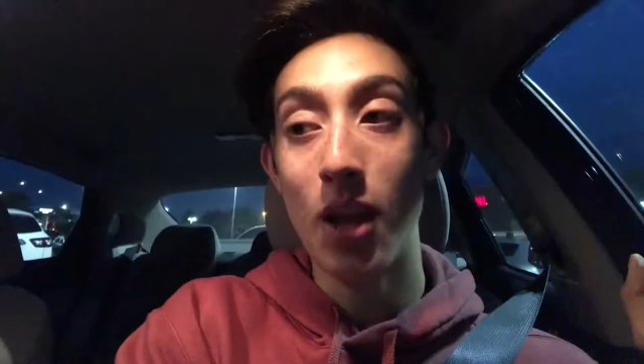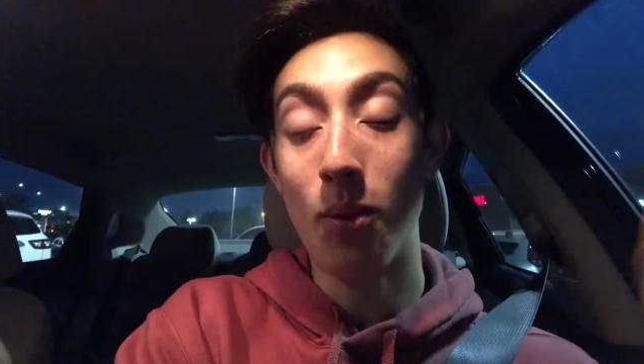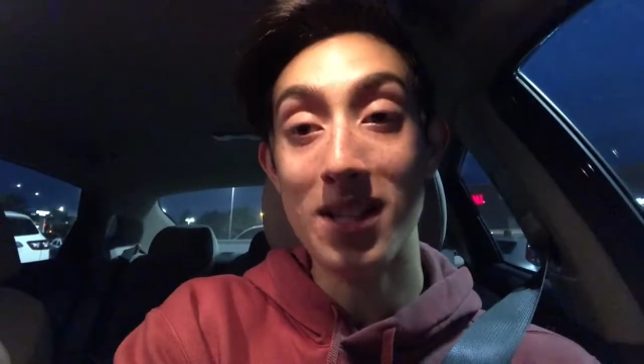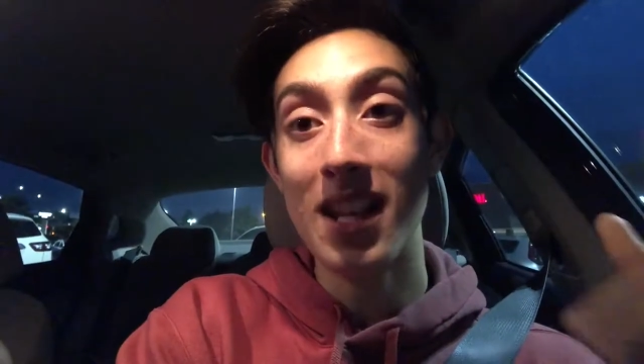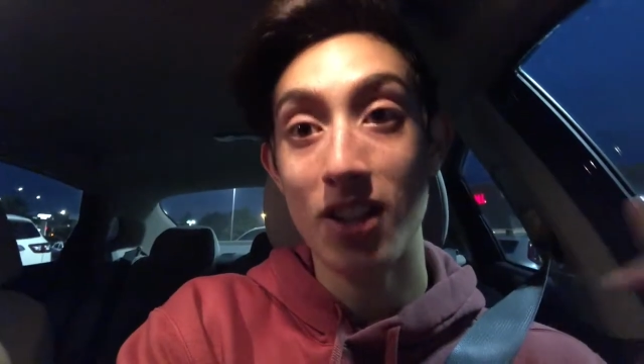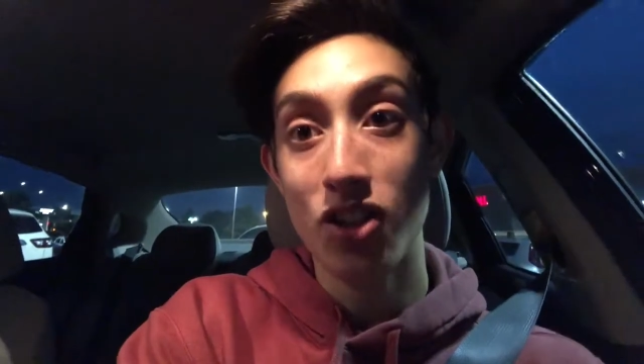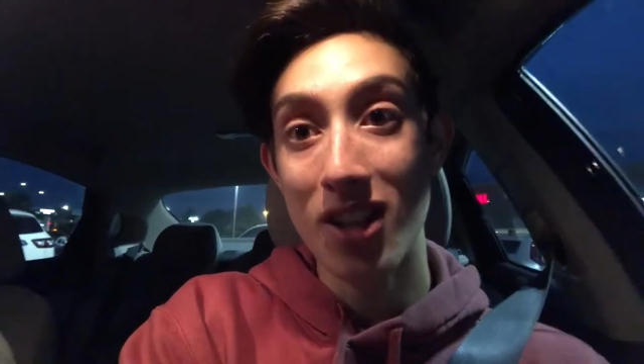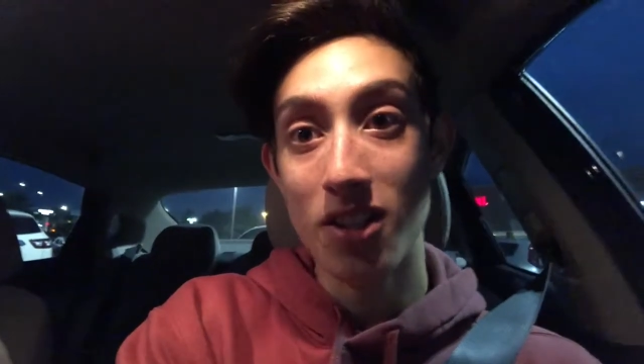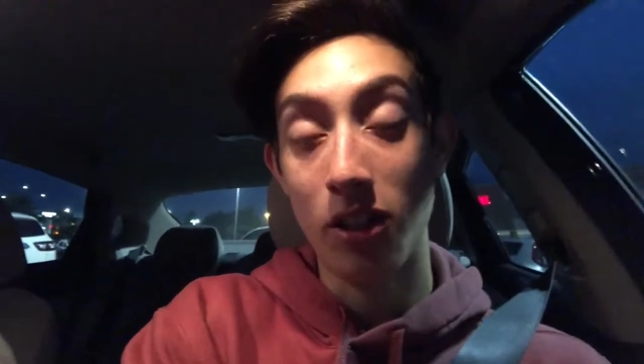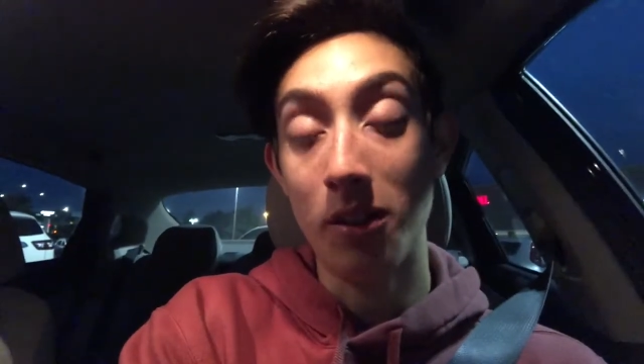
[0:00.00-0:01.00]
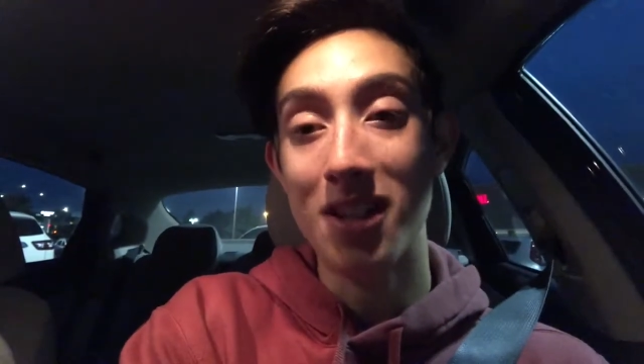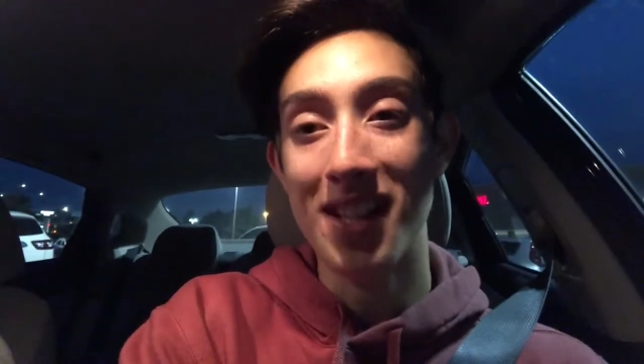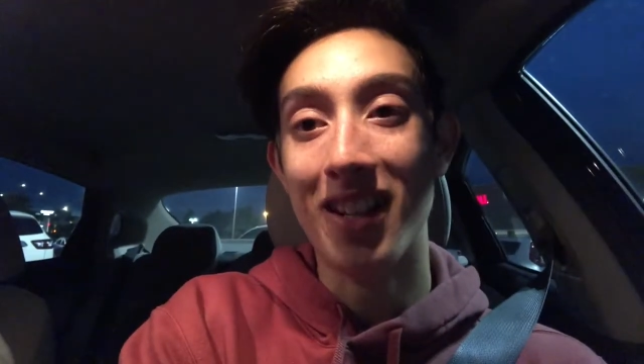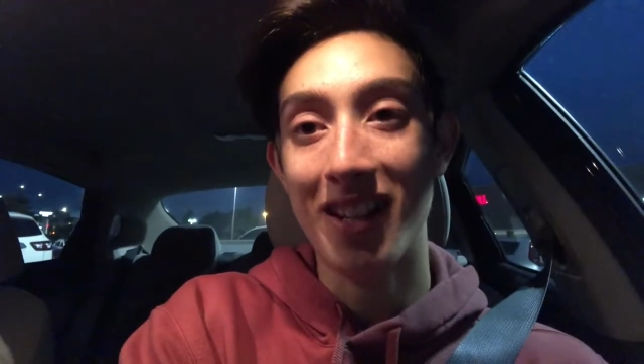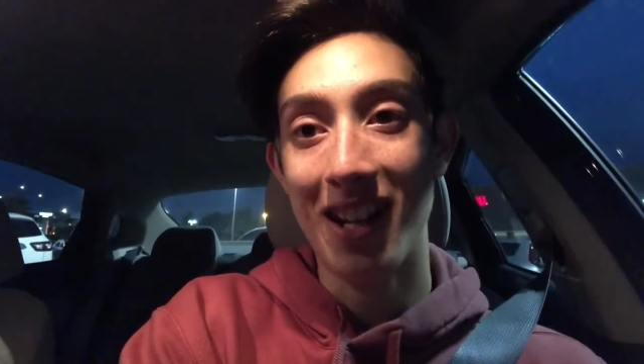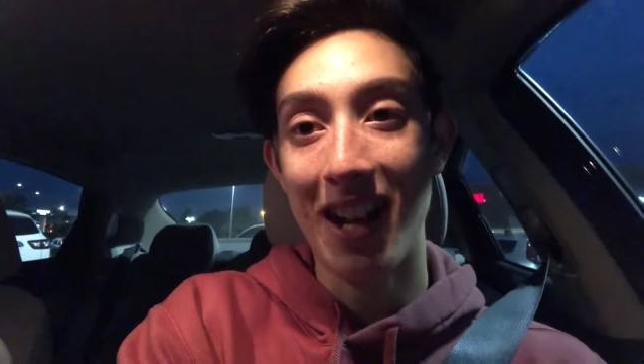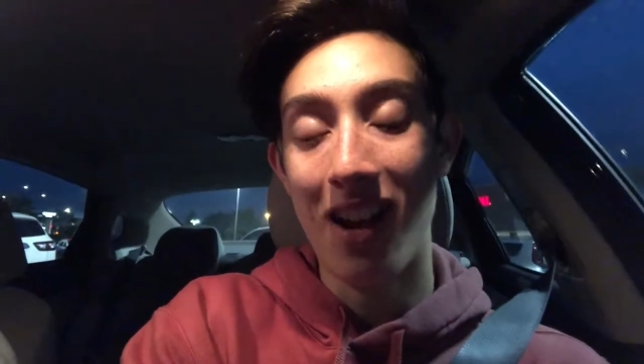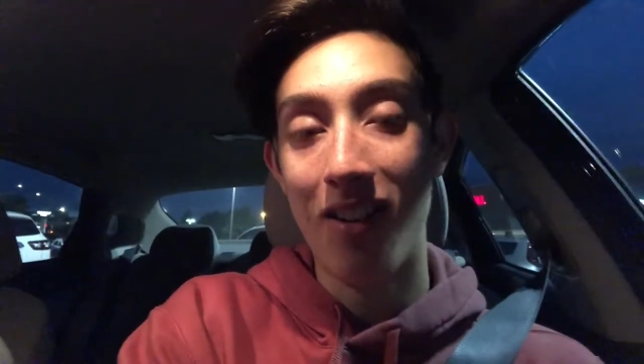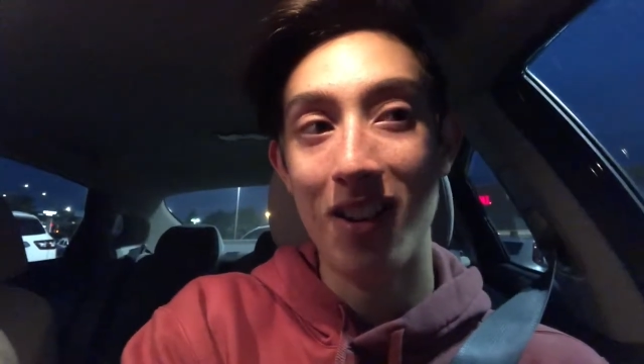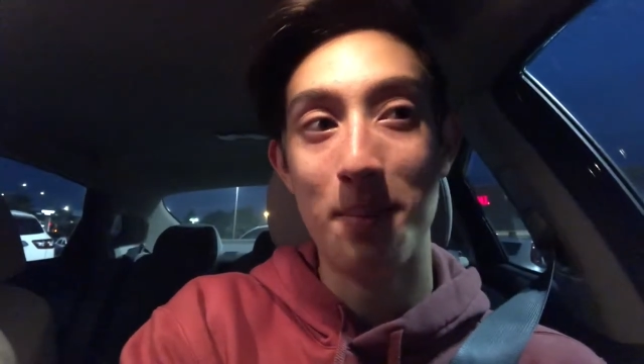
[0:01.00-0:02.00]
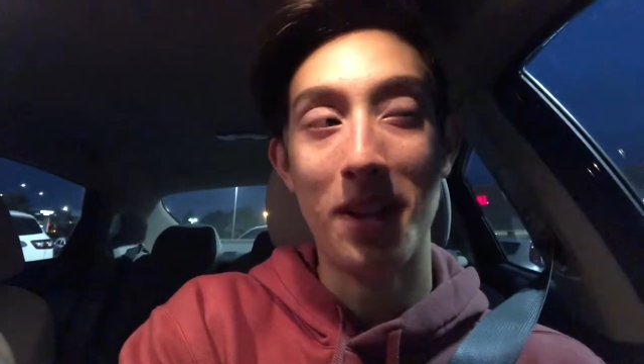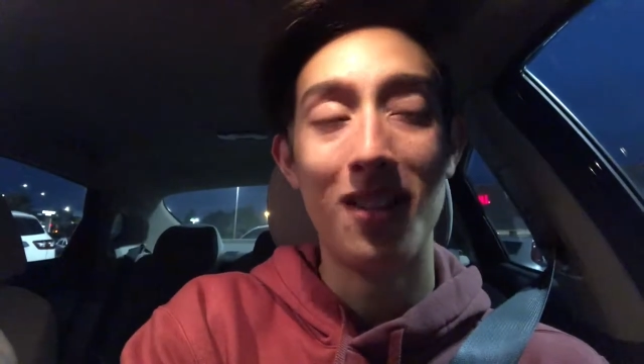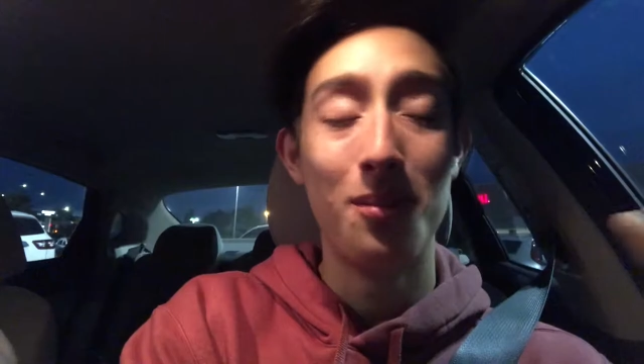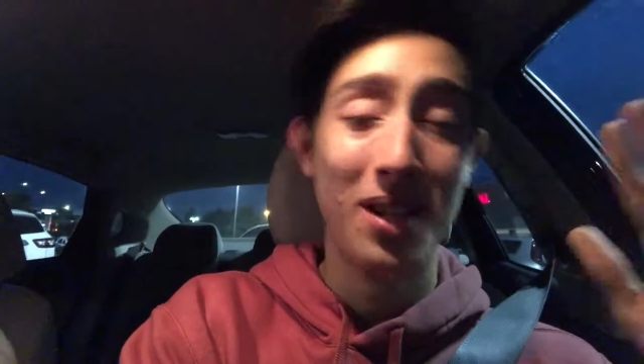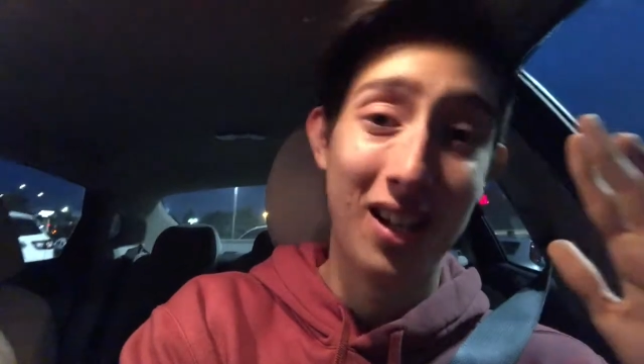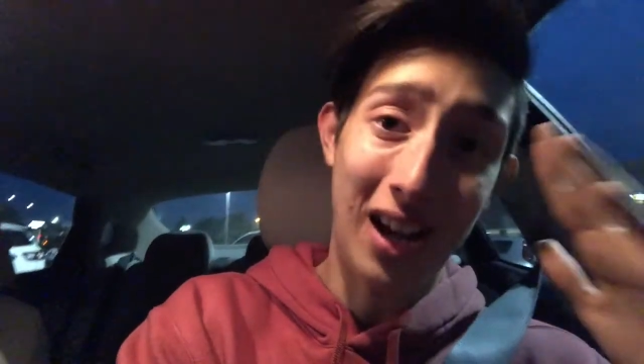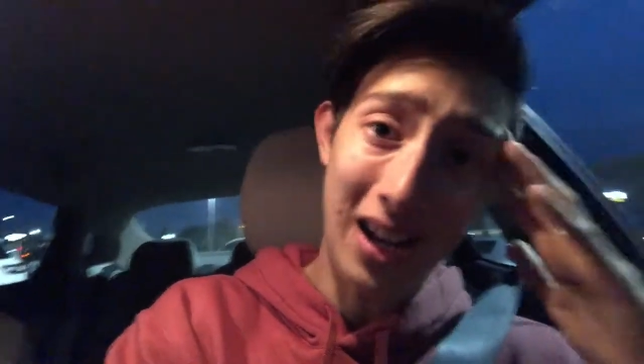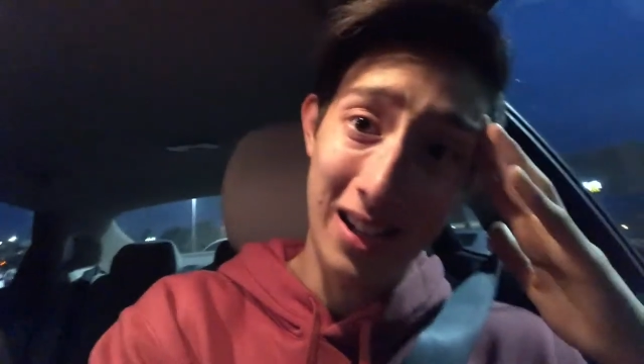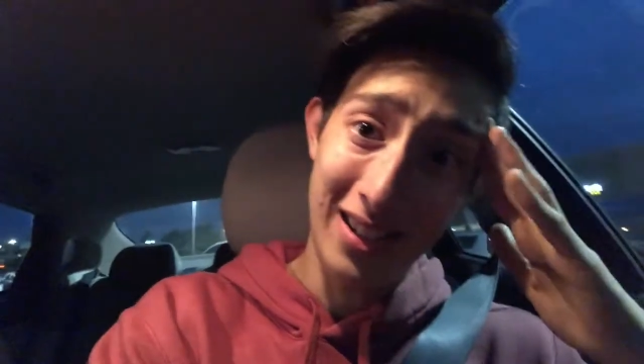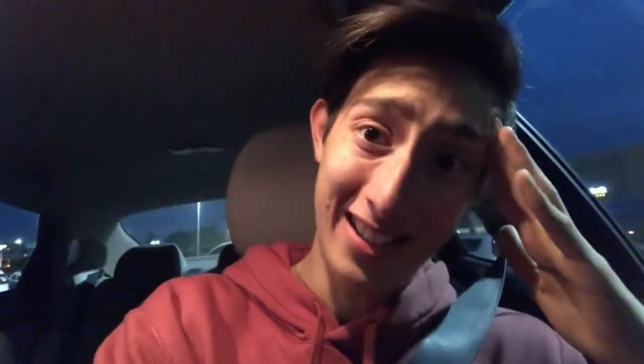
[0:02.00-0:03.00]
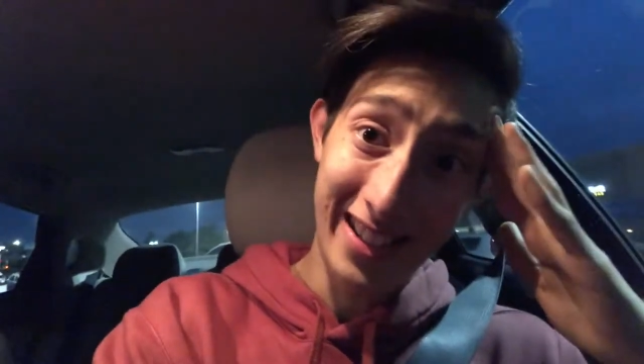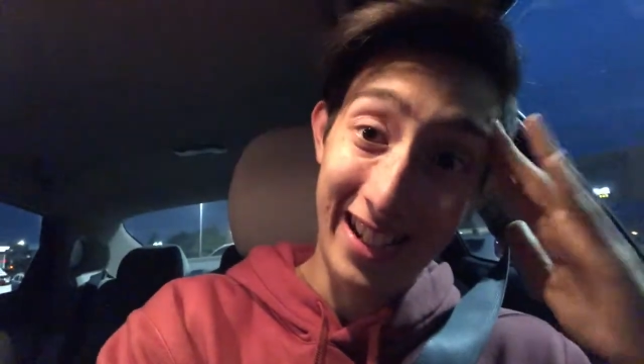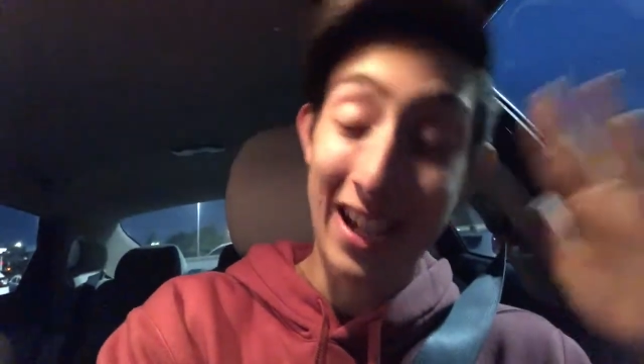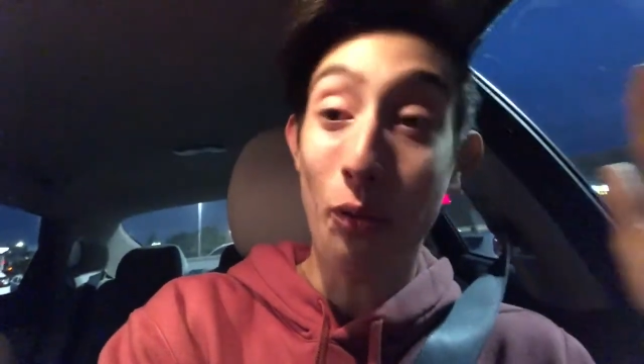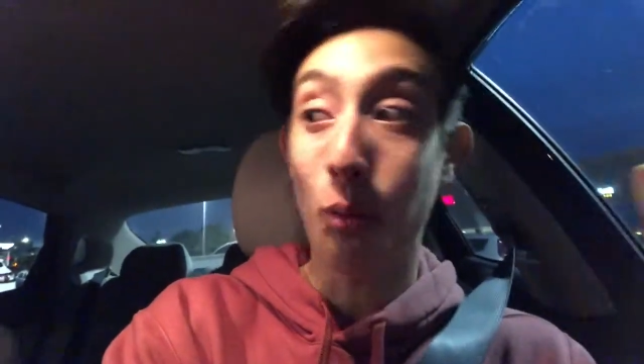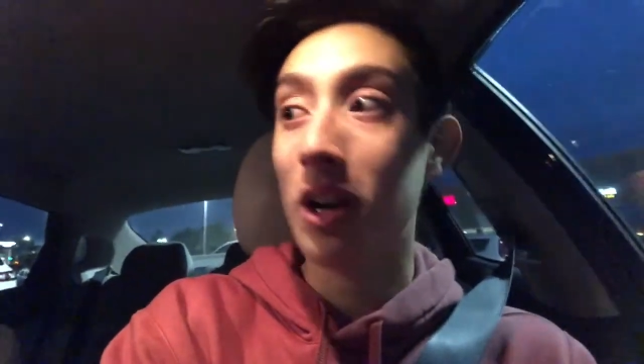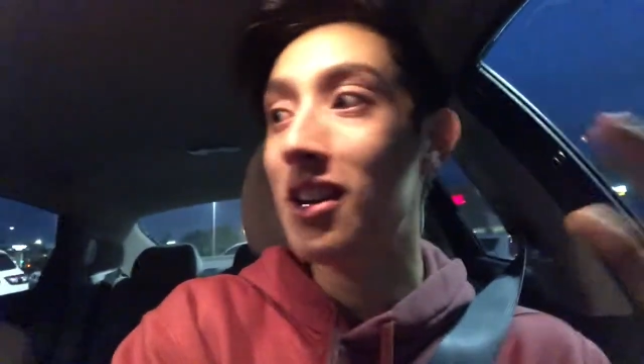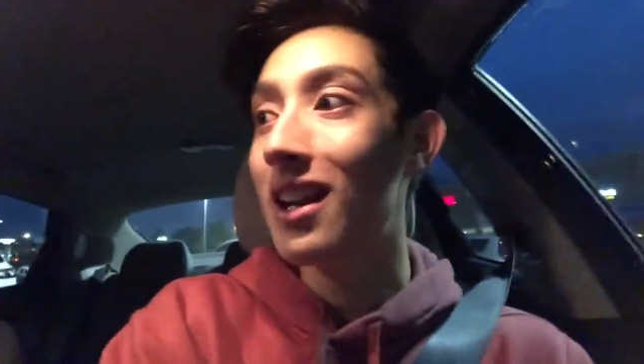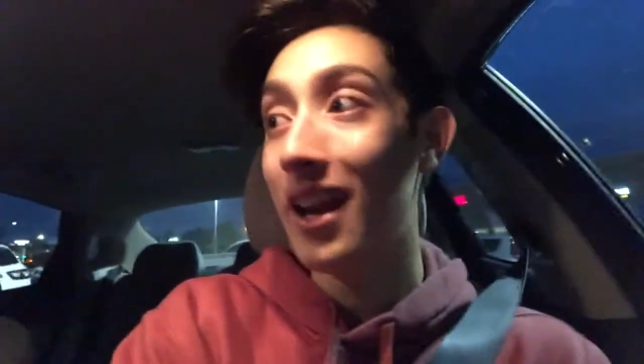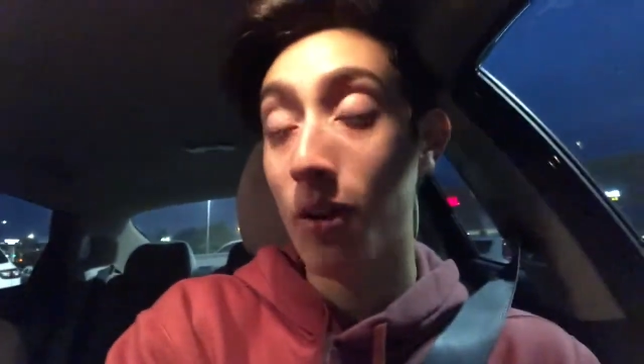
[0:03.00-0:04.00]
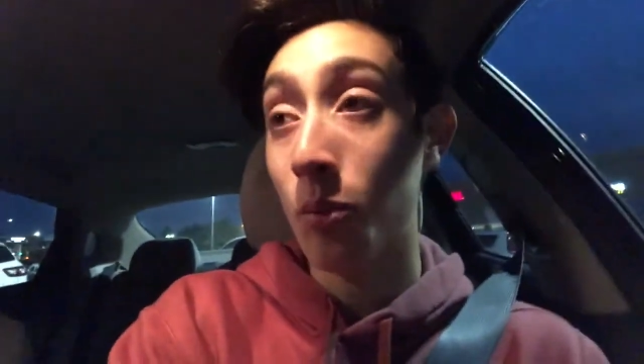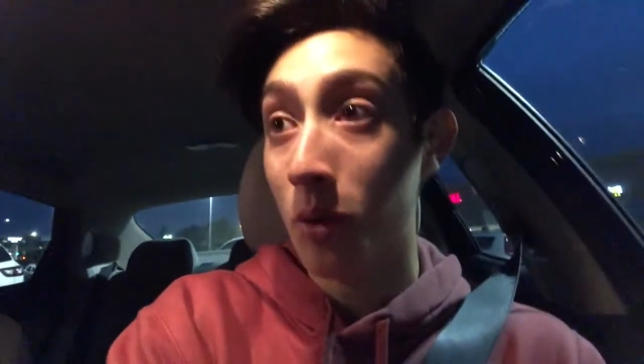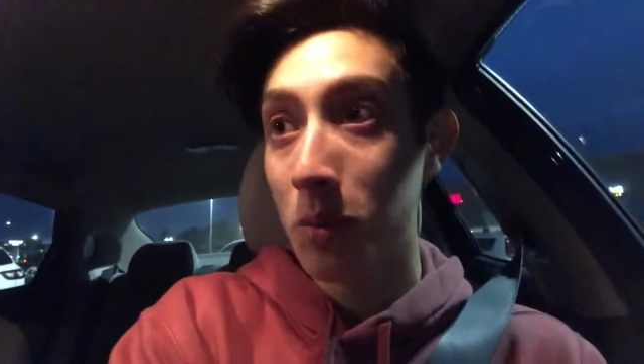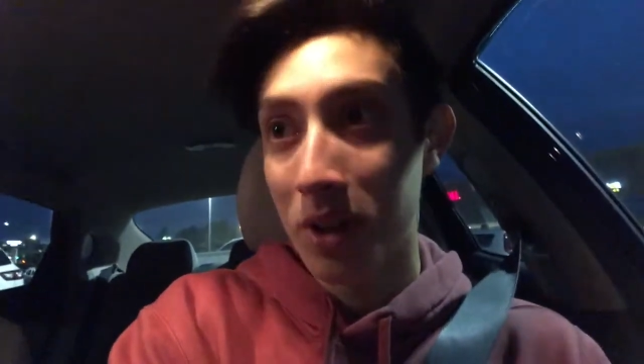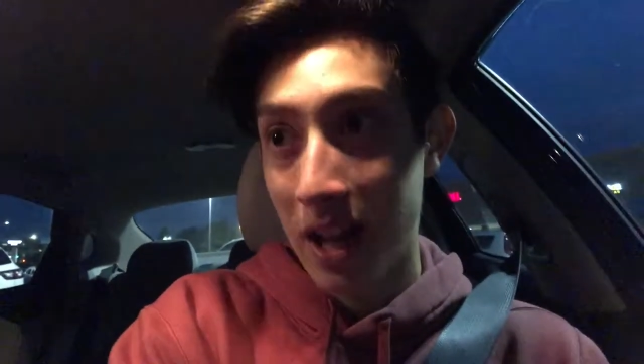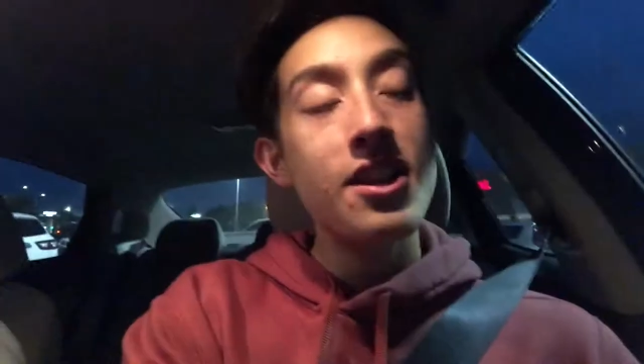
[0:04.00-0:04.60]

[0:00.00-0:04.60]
It wasn't in the dressing room because they cleaned it out. And I'm like, oh my God, like where did I, where would I?